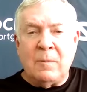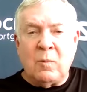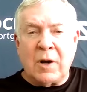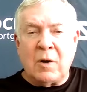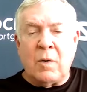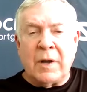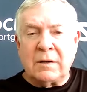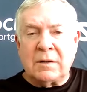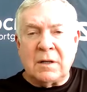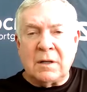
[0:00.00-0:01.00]
We're
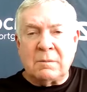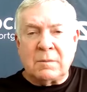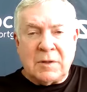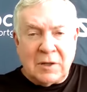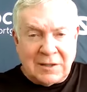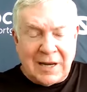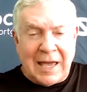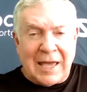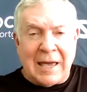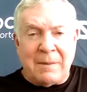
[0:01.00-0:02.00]
going to
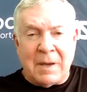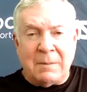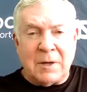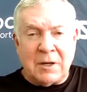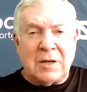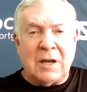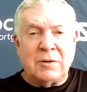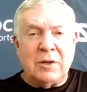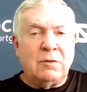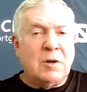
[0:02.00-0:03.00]
today I'm going to
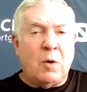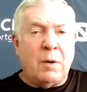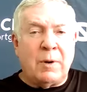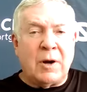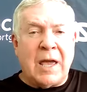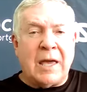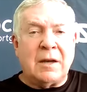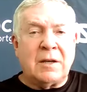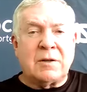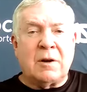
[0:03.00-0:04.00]
tell you Noah Burnett
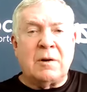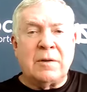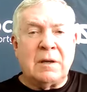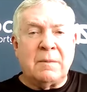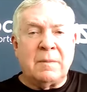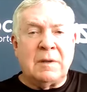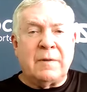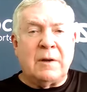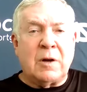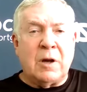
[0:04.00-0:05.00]
has earned the
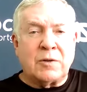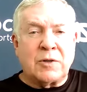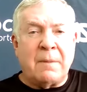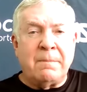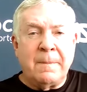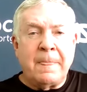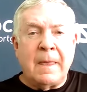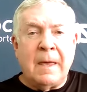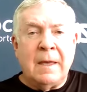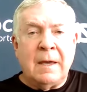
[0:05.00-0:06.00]
field goal
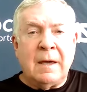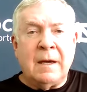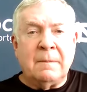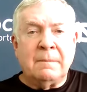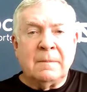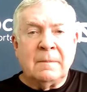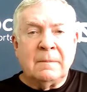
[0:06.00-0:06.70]
job.